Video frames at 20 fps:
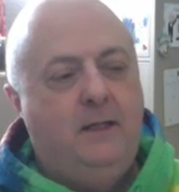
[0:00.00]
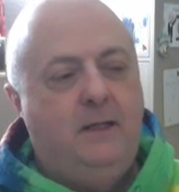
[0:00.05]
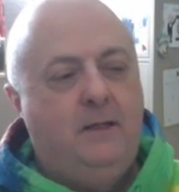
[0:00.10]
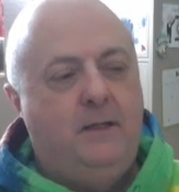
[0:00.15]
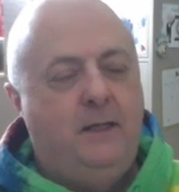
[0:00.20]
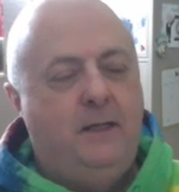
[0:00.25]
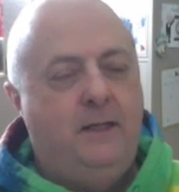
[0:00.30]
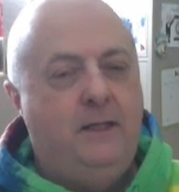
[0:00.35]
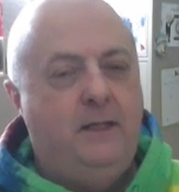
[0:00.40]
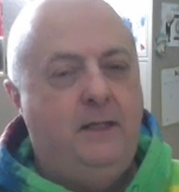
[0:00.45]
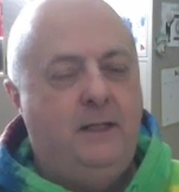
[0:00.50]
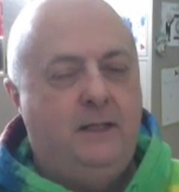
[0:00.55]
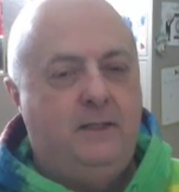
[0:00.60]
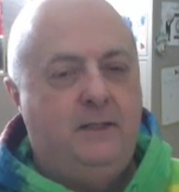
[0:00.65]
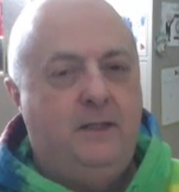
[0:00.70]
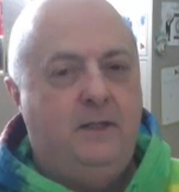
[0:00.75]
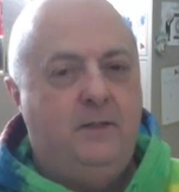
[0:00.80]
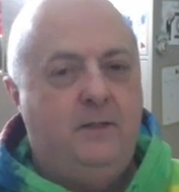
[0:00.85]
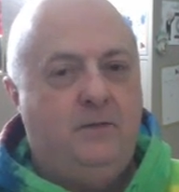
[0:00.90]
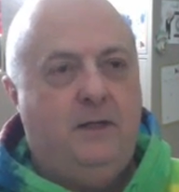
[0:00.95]
The thing that's
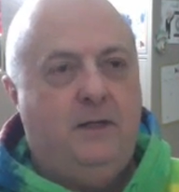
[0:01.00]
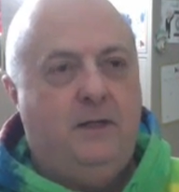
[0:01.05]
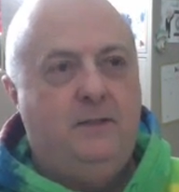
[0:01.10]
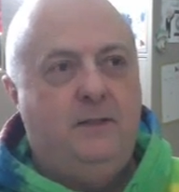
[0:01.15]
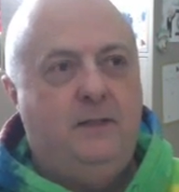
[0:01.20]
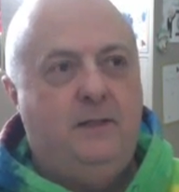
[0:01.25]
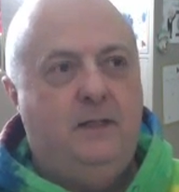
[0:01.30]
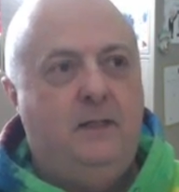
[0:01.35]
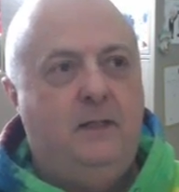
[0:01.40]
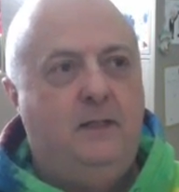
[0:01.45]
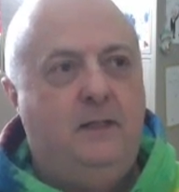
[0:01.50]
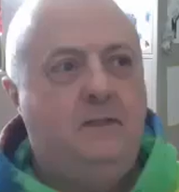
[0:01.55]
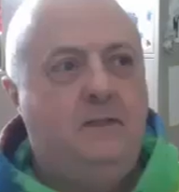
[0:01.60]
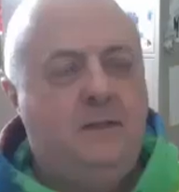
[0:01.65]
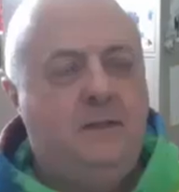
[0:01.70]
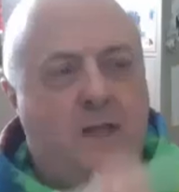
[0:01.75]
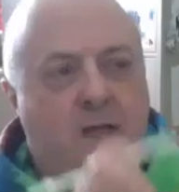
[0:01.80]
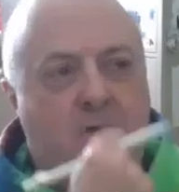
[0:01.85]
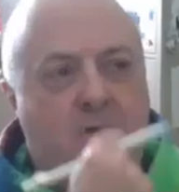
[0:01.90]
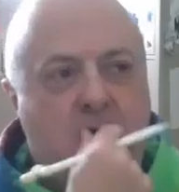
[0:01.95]
interesting is
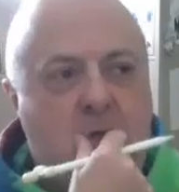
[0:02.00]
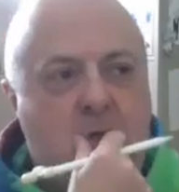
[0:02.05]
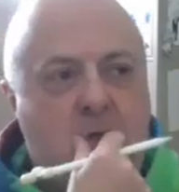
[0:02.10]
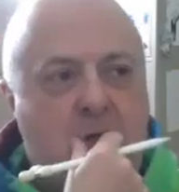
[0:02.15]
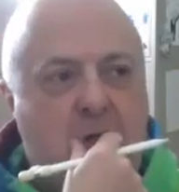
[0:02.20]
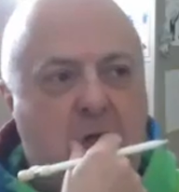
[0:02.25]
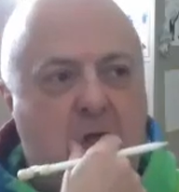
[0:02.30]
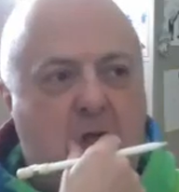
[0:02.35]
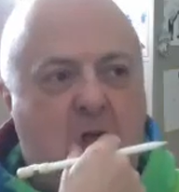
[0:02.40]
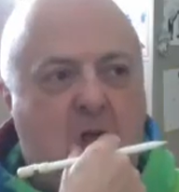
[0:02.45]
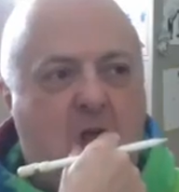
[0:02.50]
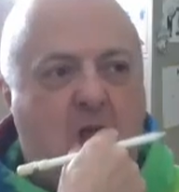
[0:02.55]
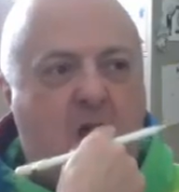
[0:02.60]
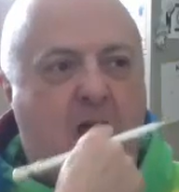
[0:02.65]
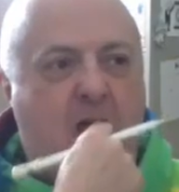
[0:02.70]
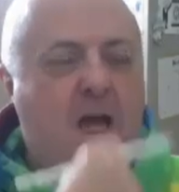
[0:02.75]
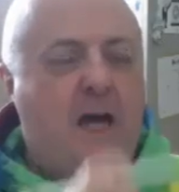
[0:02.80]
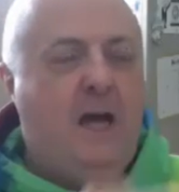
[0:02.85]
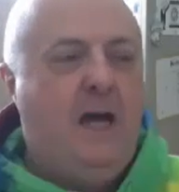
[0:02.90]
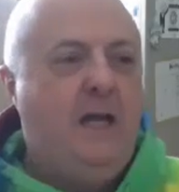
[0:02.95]
that
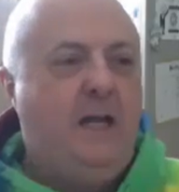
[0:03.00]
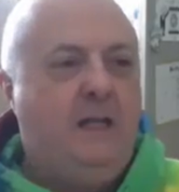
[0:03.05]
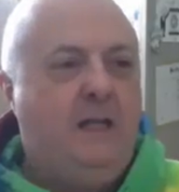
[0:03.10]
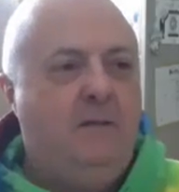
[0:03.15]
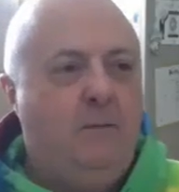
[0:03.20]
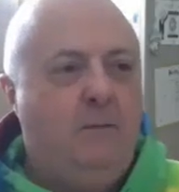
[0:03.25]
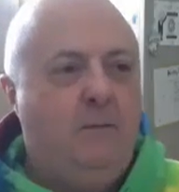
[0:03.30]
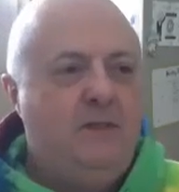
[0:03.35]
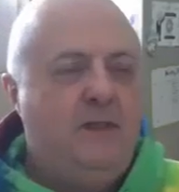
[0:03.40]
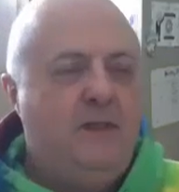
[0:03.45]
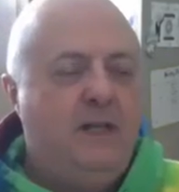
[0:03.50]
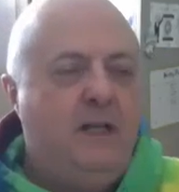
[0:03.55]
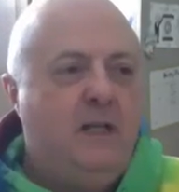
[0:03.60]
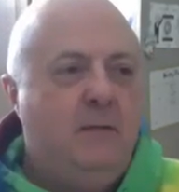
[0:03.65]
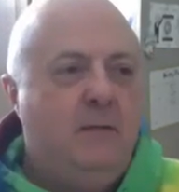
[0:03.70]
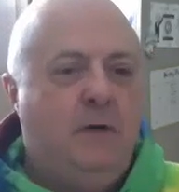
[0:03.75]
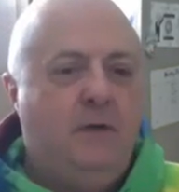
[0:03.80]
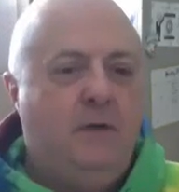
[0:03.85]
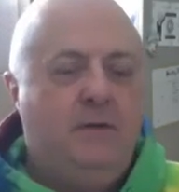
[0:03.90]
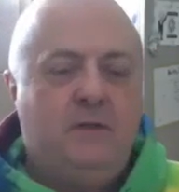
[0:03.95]
I was thinking
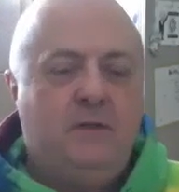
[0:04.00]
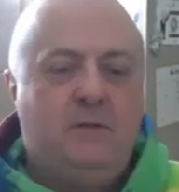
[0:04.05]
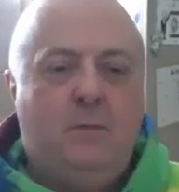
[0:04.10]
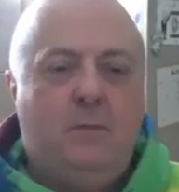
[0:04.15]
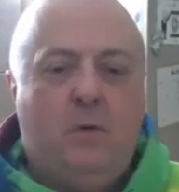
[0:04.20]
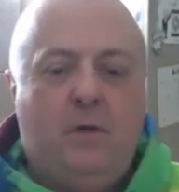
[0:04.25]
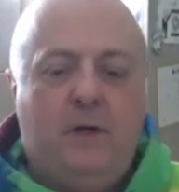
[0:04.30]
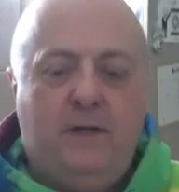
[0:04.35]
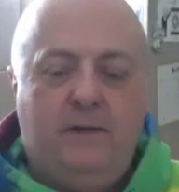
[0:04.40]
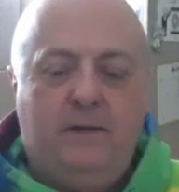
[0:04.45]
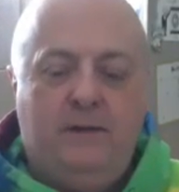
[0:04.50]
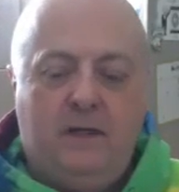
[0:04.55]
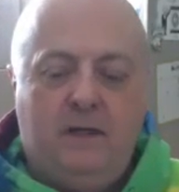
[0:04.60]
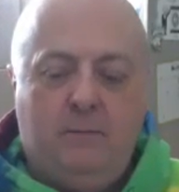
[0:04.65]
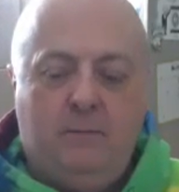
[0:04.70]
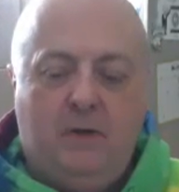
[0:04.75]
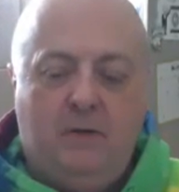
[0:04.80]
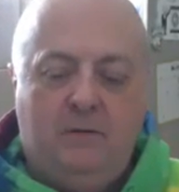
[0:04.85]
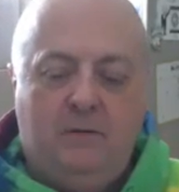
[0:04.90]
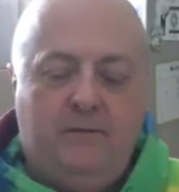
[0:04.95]
about this morning, thinking
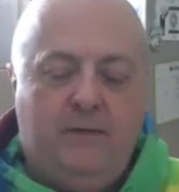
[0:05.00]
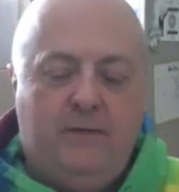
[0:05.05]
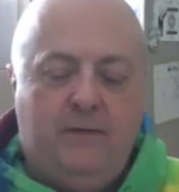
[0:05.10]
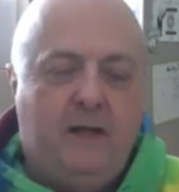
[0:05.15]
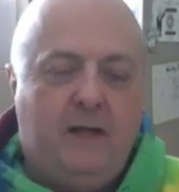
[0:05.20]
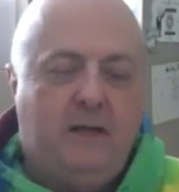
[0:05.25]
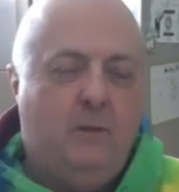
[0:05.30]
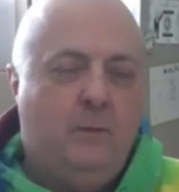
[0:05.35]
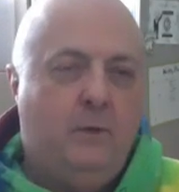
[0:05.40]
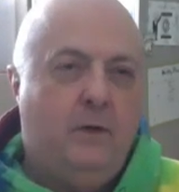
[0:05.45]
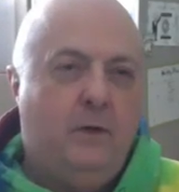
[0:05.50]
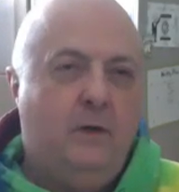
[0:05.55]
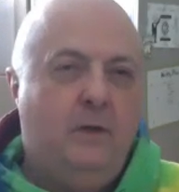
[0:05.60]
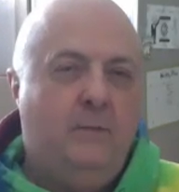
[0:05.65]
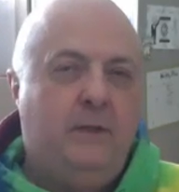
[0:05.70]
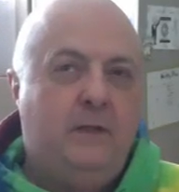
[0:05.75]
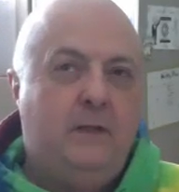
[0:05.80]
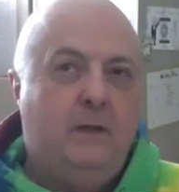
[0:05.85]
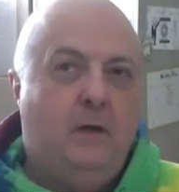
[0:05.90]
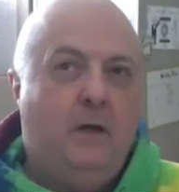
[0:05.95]
about the fact that we're going to
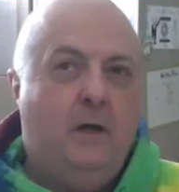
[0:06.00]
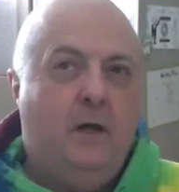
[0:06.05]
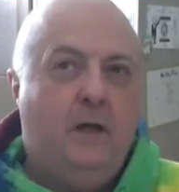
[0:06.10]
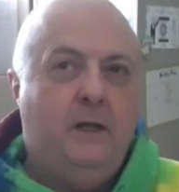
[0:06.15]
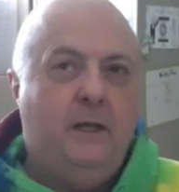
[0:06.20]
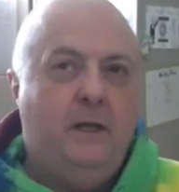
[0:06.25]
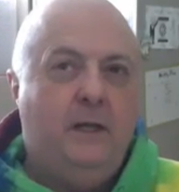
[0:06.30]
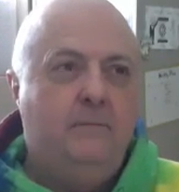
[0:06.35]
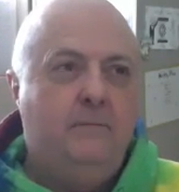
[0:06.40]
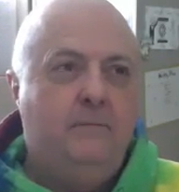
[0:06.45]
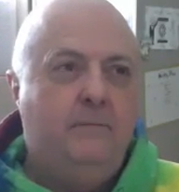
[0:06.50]
be talking,